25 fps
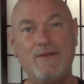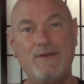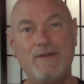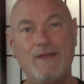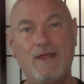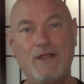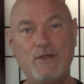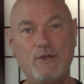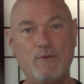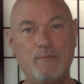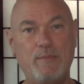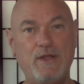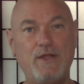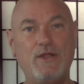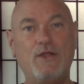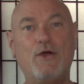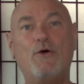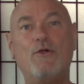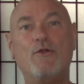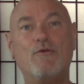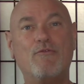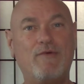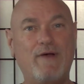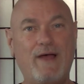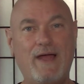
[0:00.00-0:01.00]
and you'll be
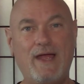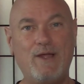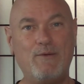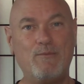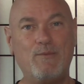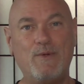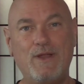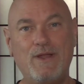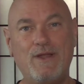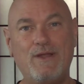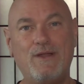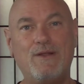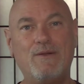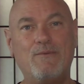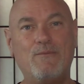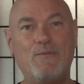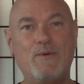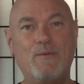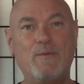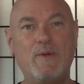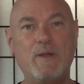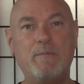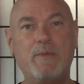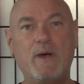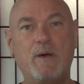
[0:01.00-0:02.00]
notified when
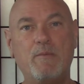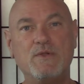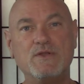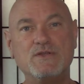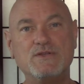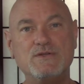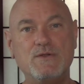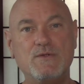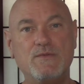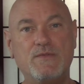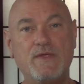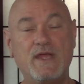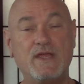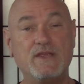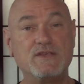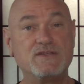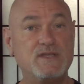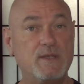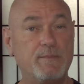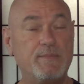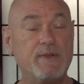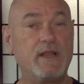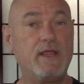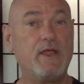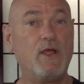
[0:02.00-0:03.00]
we publish new things,
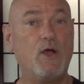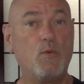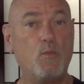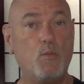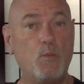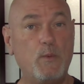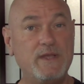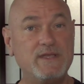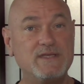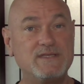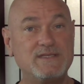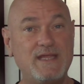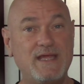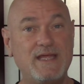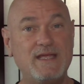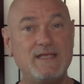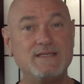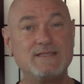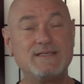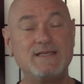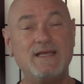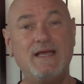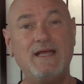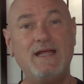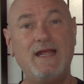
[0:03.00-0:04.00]
typically on
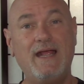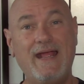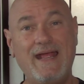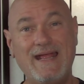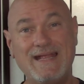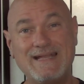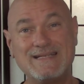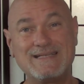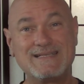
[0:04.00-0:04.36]
Wednesdays and